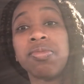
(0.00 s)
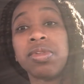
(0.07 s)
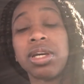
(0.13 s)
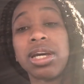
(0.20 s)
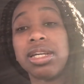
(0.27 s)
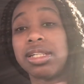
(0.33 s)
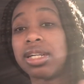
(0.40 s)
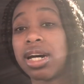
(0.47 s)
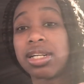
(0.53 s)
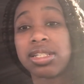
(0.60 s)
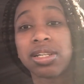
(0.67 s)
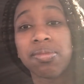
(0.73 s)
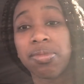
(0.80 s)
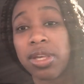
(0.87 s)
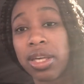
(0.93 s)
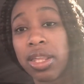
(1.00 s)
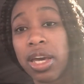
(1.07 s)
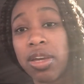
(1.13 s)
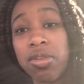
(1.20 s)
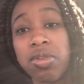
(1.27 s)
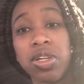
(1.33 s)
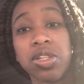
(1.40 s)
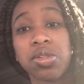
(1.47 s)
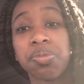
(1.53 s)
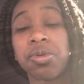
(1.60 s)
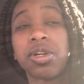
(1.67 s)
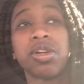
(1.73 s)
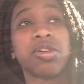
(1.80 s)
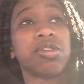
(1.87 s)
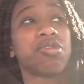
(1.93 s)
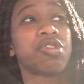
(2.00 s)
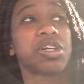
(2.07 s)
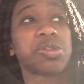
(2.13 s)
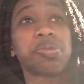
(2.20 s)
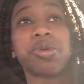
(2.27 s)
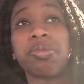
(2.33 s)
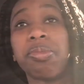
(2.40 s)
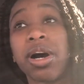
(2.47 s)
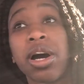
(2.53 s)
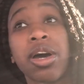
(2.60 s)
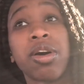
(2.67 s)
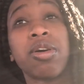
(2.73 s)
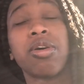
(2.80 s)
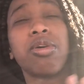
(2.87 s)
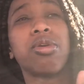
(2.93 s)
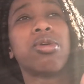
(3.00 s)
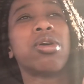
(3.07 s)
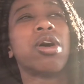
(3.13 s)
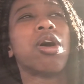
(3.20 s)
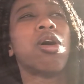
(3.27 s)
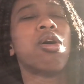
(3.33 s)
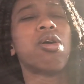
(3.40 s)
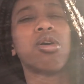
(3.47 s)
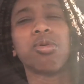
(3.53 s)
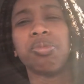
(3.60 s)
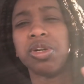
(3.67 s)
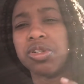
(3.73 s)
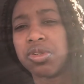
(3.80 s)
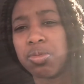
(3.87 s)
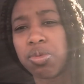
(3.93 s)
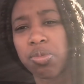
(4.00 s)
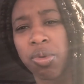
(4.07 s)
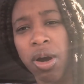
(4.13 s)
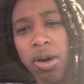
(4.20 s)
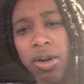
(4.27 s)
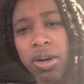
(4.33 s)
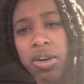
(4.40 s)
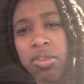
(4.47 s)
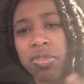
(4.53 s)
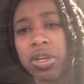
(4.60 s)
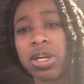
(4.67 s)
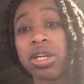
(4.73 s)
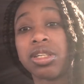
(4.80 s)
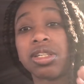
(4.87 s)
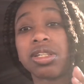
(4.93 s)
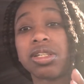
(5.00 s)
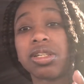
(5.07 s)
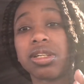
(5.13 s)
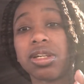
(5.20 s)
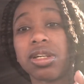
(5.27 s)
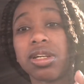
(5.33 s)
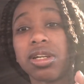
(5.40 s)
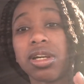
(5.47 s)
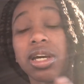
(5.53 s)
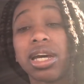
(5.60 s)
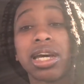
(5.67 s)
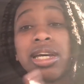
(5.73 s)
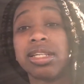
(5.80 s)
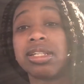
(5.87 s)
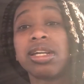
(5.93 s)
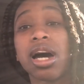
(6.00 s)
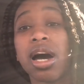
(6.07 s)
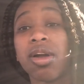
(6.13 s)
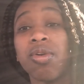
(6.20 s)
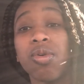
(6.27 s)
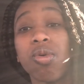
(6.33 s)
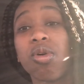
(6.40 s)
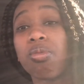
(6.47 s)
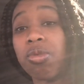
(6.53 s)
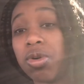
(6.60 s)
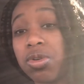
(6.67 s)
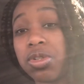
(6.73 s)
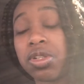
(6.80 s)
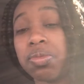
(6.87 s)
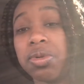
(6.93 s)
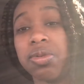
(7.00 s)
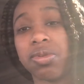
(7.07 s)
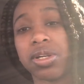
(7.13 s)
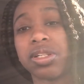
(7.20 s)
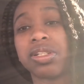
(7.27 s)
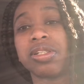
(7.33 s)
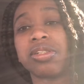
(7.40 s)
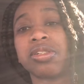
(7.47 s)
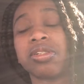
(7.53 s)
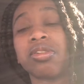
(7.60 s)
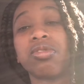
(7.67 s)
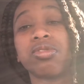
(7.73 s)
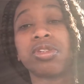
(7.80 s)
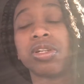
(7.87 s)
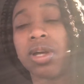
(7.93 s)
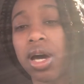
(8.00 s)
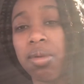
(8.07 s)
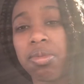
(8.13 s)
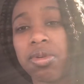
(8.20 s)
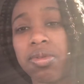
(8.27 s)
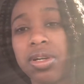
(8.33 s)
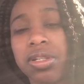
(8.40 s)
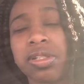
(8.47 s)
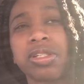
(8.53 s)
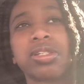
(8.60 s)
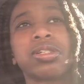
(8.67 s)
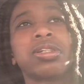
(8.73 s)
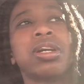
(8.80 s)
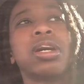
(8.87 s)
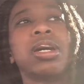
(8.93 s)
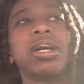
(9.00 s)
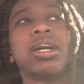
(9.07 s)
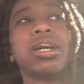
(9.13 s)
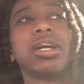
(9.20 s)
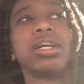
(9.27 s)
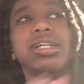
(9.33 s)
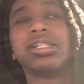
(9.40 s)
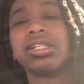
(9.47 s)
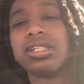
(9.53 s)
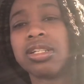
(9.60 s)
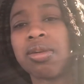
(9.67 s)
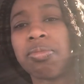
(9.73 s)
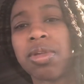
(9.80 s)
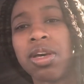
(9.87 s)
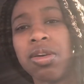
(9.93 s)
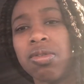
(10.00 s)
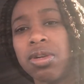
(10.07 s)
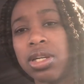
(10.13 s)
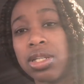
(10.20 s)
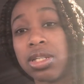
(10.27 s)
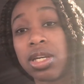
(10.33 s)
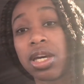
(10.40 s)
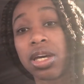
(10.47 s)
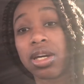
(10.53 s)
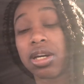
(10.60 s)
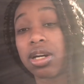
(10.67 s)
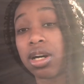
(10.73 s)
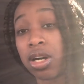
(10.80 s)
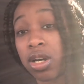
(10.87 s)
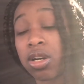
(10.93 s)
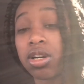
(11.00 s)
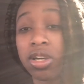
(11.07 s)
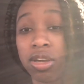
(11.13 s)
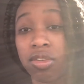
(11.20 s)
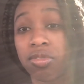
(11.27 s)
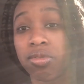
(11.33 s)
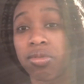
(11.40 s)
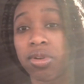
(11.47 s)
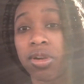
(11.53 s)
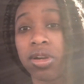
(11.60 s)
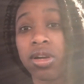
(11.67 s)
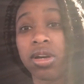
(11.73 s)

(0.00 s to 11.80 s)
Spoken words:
It's not something that you need to put in your Facebook bio or be super proud of. It's not normal to be racist. So to not be racist isn't something you need to get a cookie for,